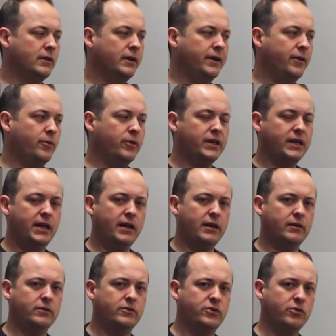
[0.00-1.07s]
I don't want to
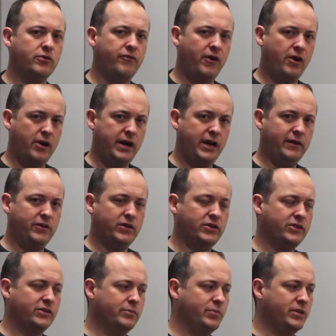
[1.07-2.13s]
get too far ahead of
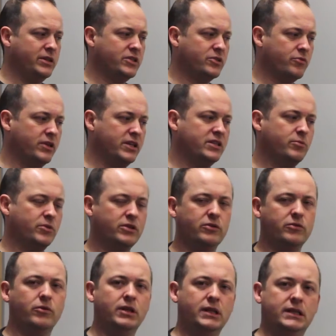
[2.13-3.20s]
us, but there's a reason we
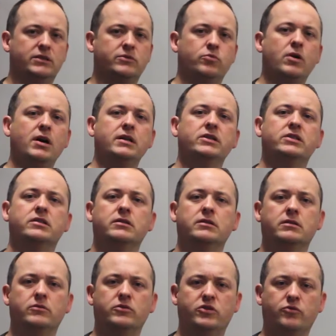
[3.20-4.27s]
do all this. One is
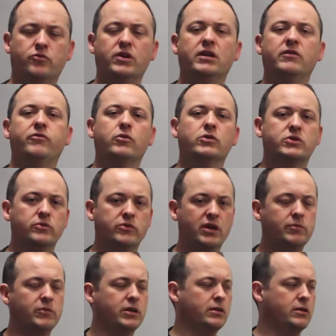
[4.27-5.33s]
to reinforce with
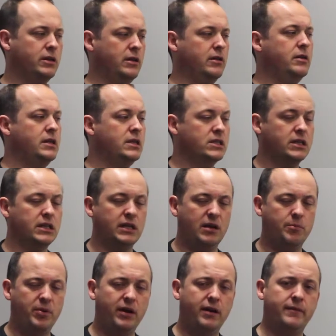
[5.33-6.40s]
them that things are going to
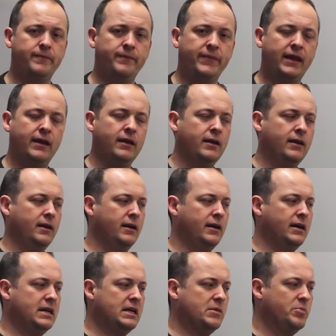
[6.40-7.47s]
get better,
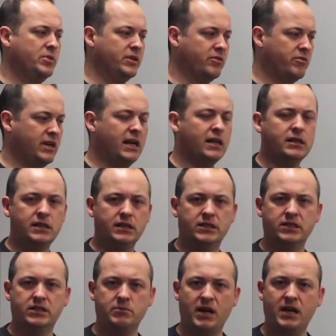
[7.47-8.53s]
but the reality
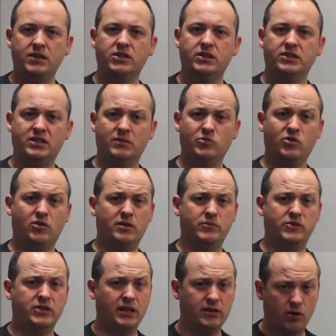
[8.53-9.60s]
is as a manager,
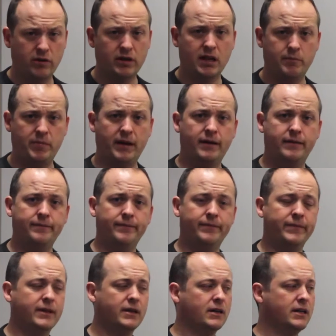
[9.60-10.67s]
sometimes they don't get better,
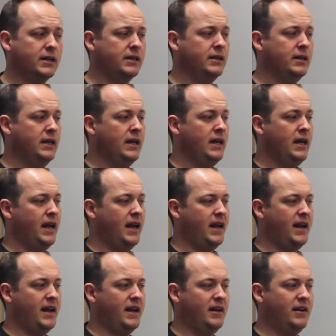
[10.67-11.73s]
okay?
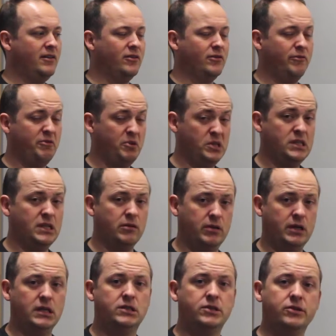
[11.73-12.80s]
And the first thing
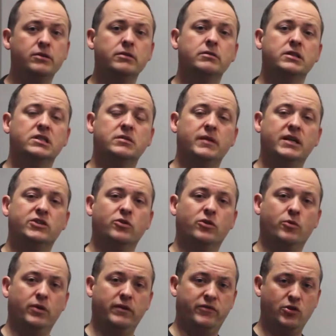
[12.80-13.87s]
we need to do is to make sure
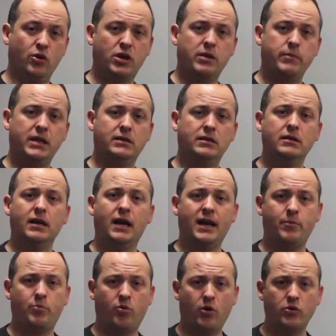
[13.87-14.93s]
that we've documented
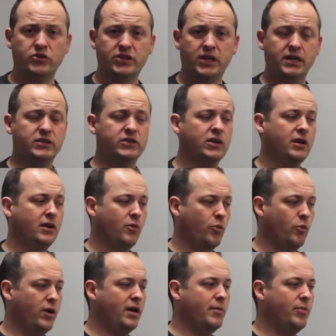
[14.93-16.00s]
a process
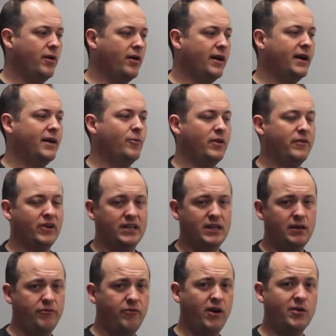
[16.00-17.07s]
whereby we've
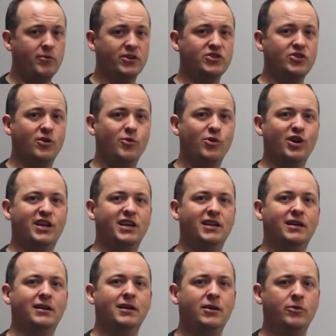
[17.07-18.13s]
identified what's not
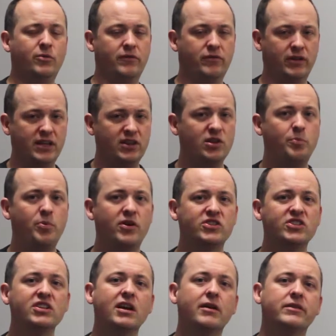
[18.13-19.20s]
working, we've let the
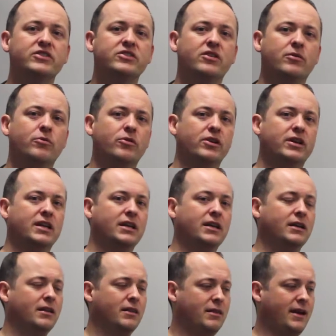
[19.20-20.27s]
person know it's not
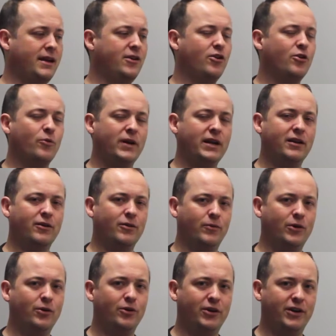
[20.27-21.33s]
working, they know, we
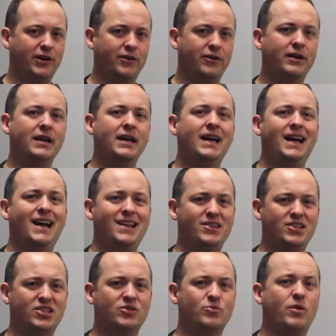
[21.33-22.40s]
all know,
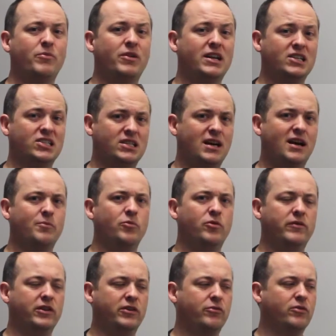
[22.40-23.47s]
and this is when we're going to start
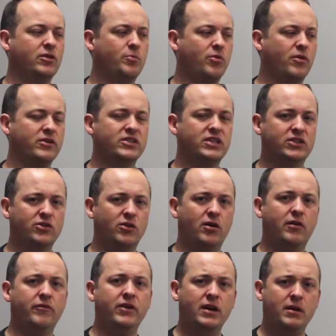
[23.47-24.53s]
moving through the process
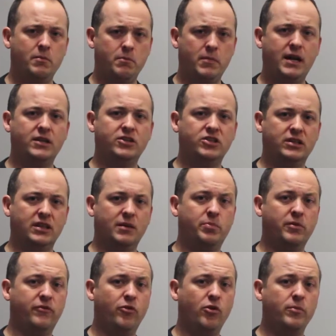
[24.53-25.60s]
of managing their
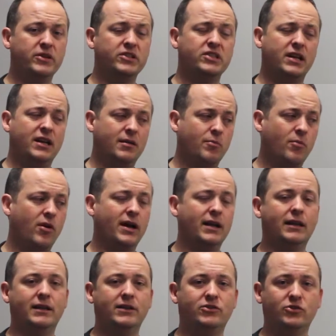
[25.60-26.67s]
performance, and it
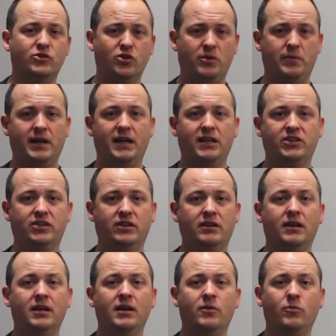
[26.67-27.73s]
might lead to
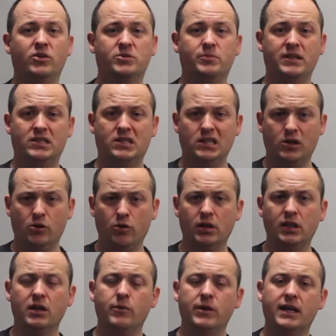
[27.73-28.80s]
termination, which means the
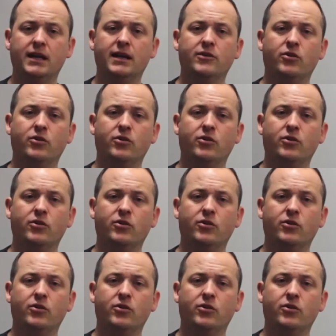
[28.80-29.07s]
earlier we get